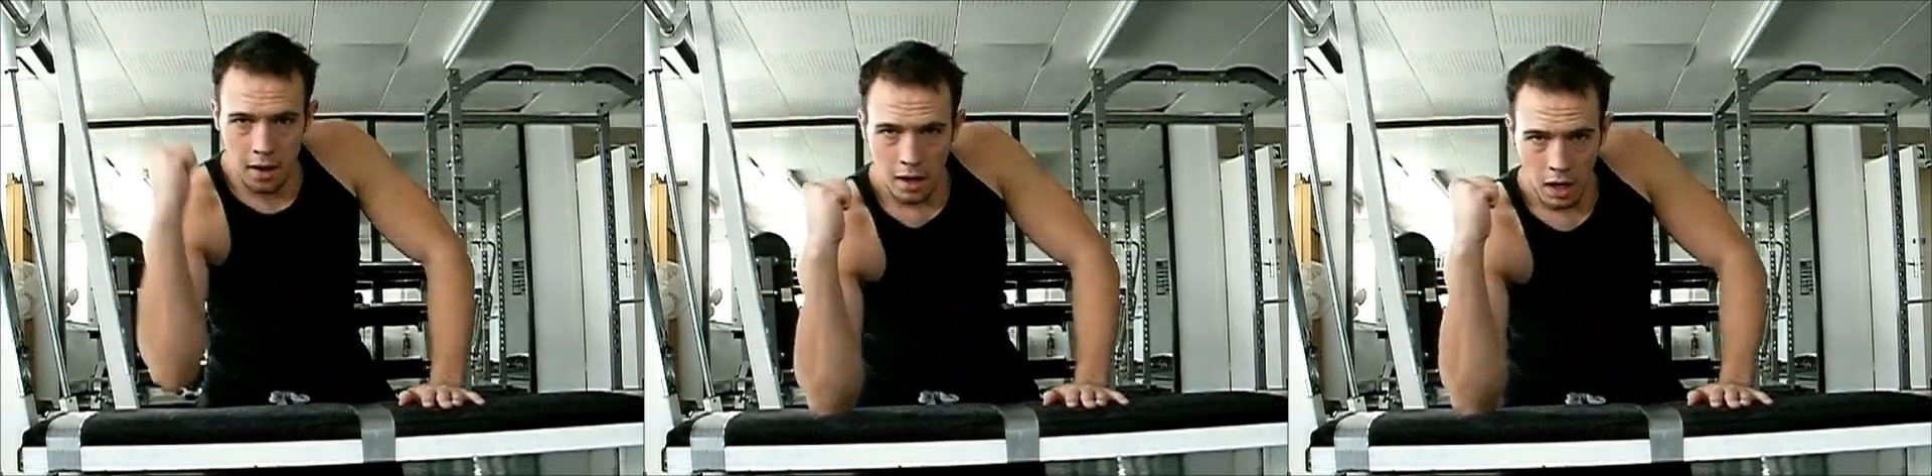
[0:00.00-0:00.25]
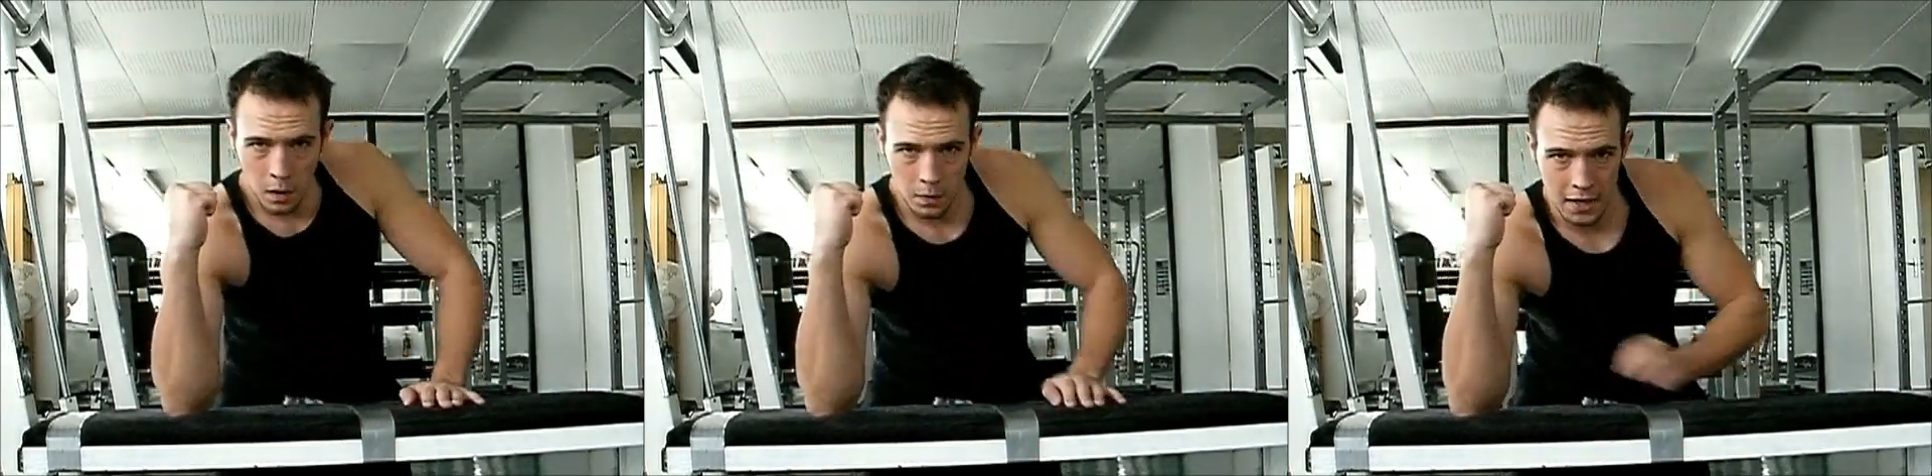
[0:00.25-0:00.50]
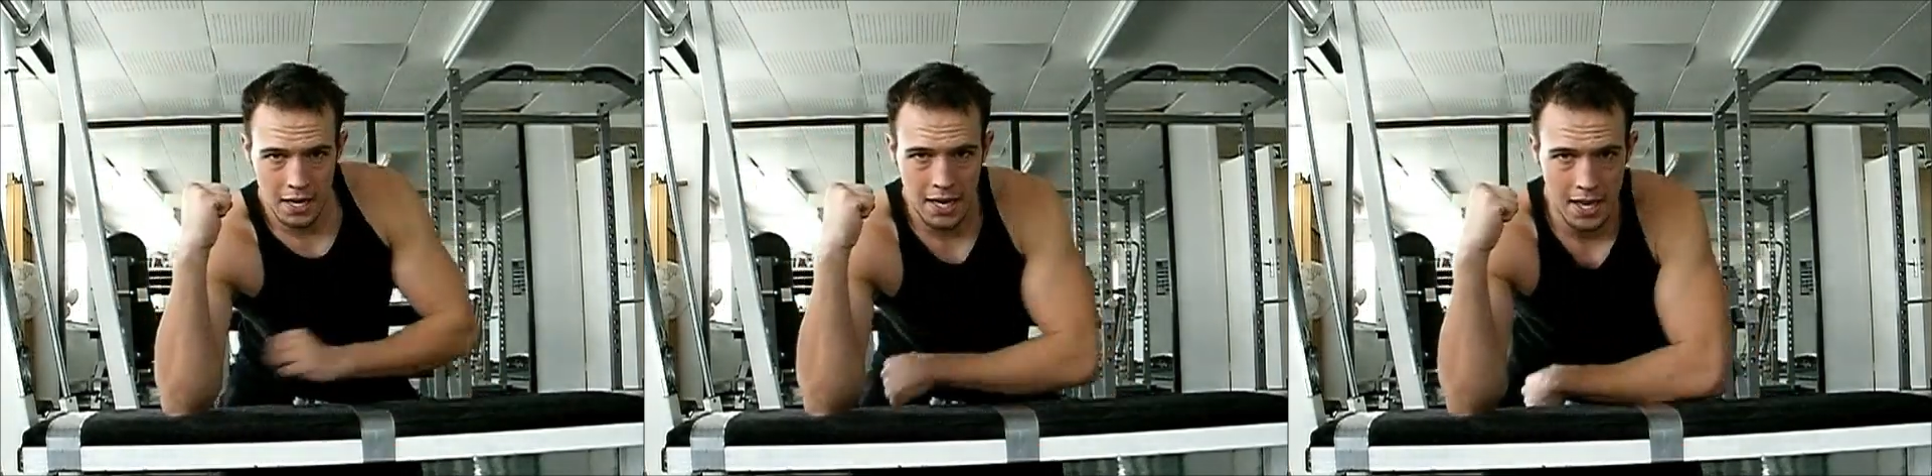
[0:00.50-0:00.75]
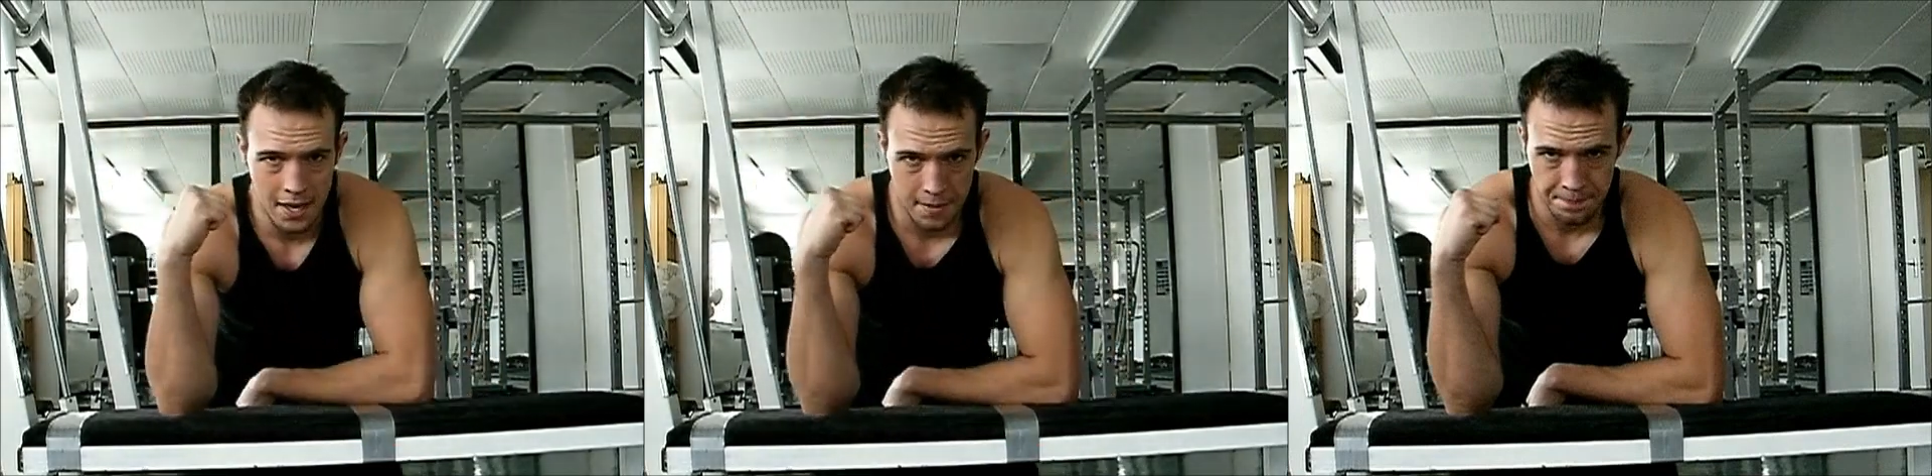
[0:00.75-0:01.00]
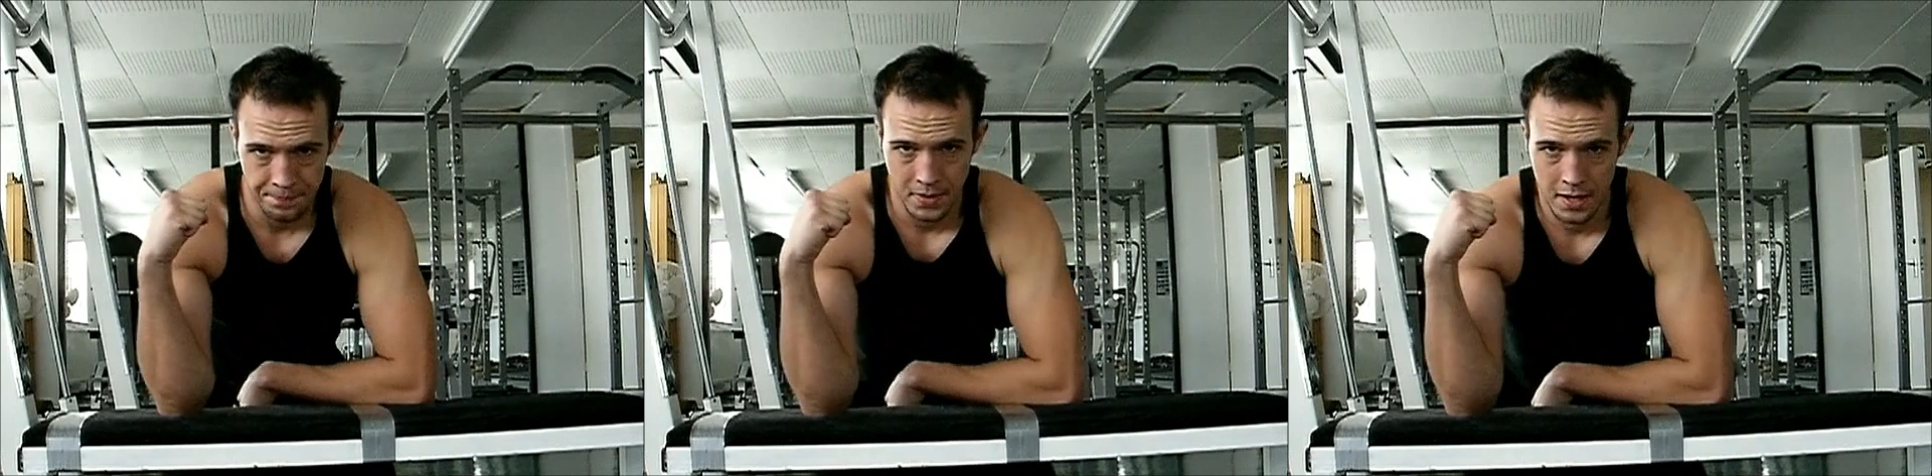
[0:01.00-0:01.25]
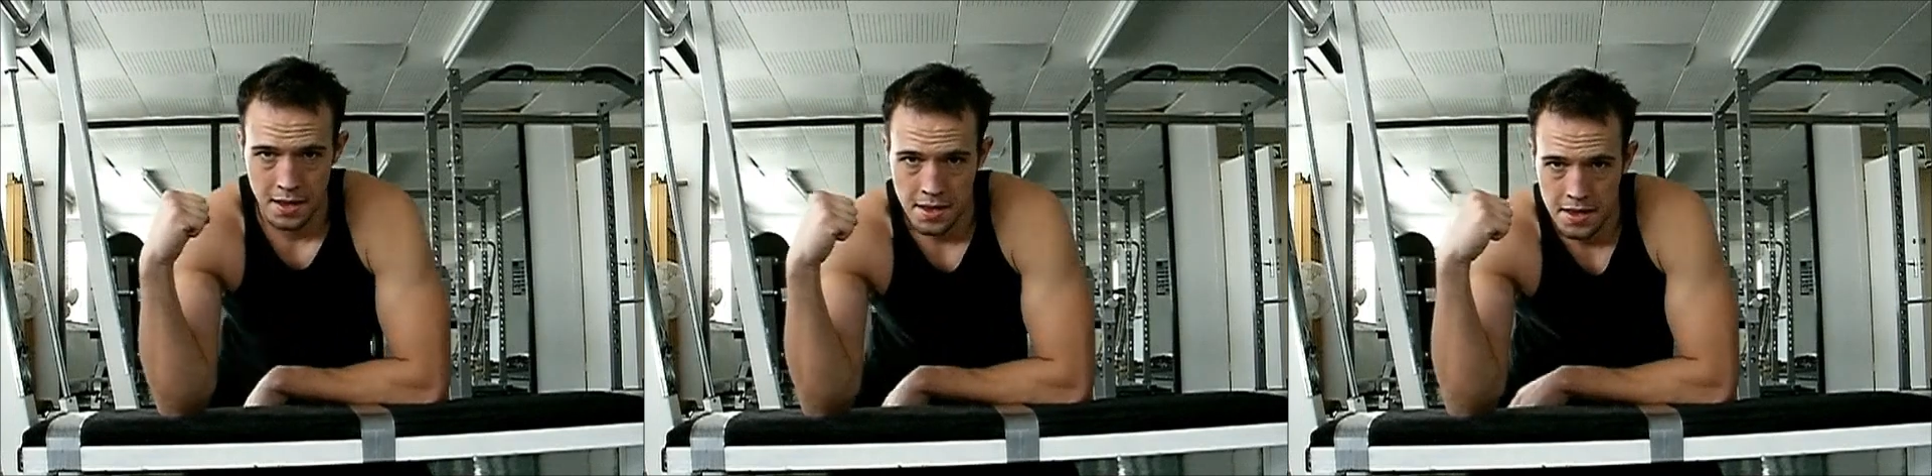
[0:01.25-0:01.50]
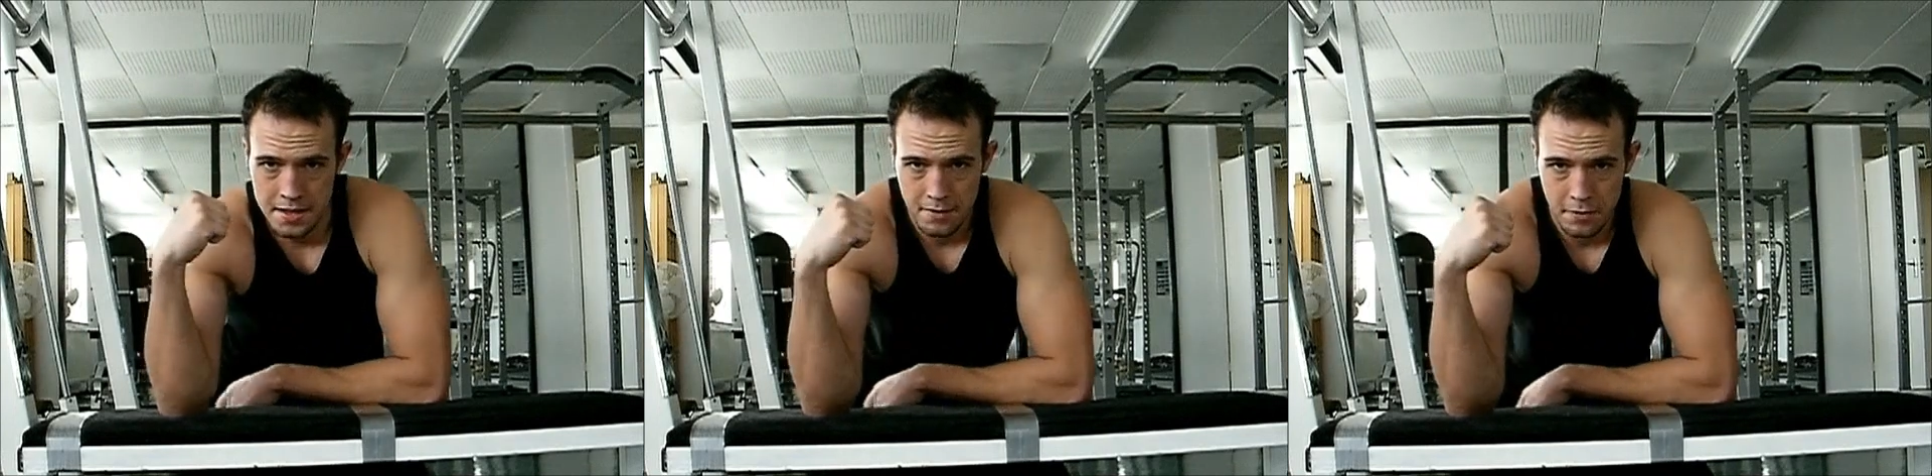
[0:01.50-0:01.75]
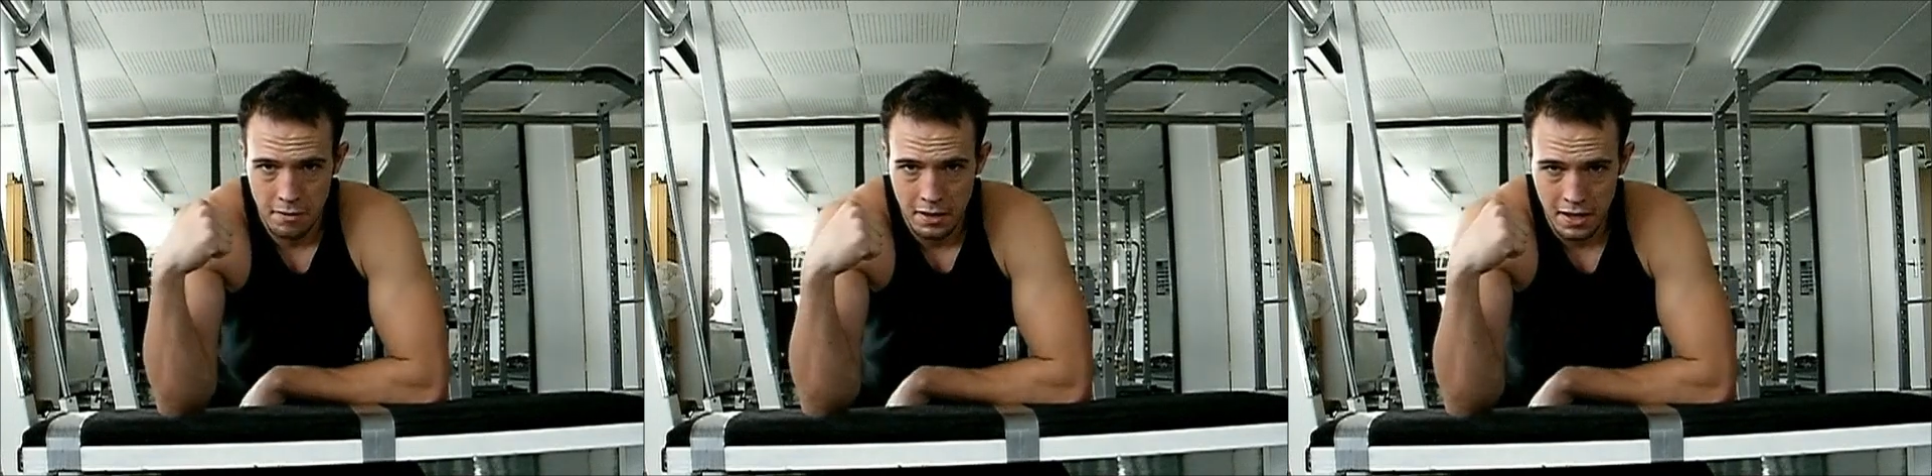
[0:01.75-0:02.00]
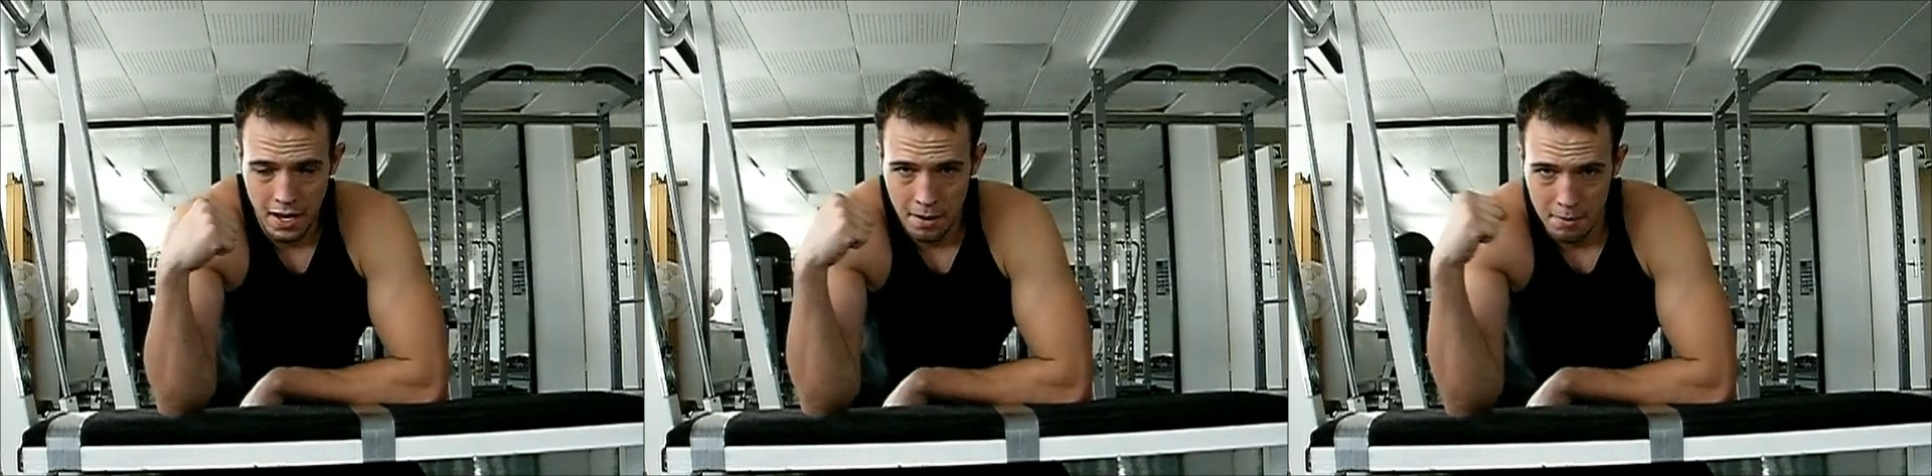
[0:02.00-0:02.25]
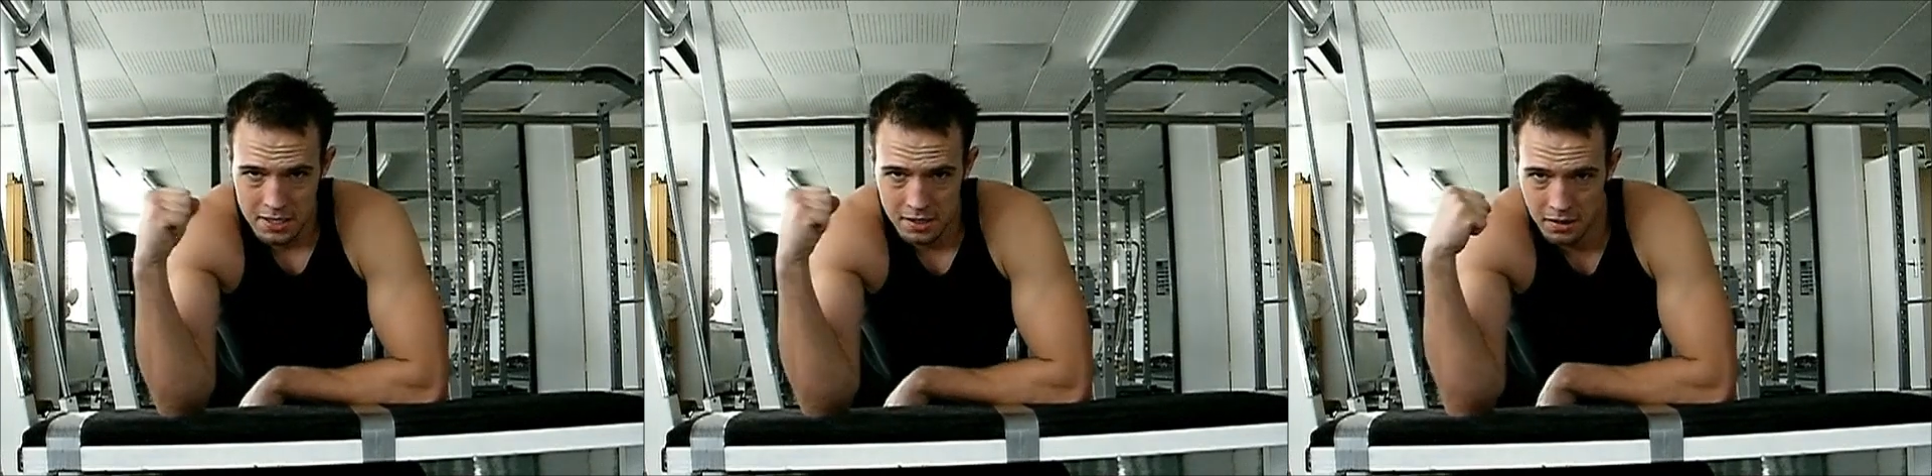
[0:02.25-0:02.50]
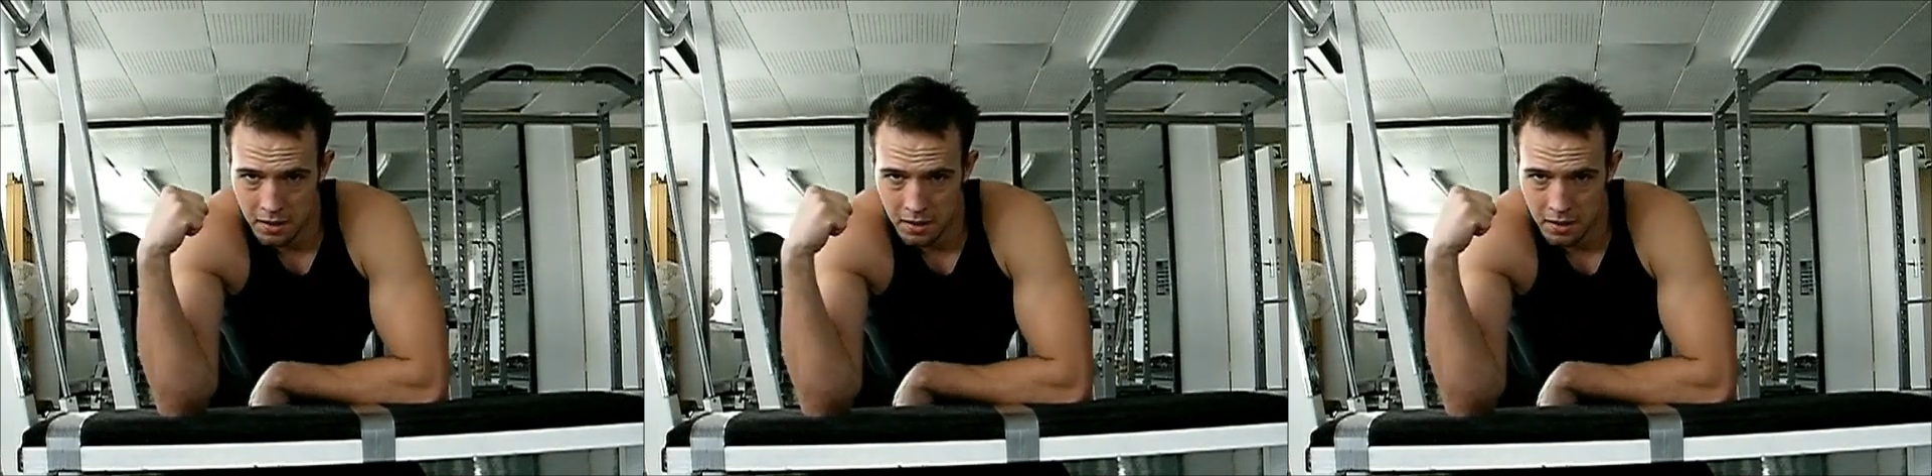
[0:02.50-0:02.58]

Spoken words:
hold it here, as if you're in an arm wrestle.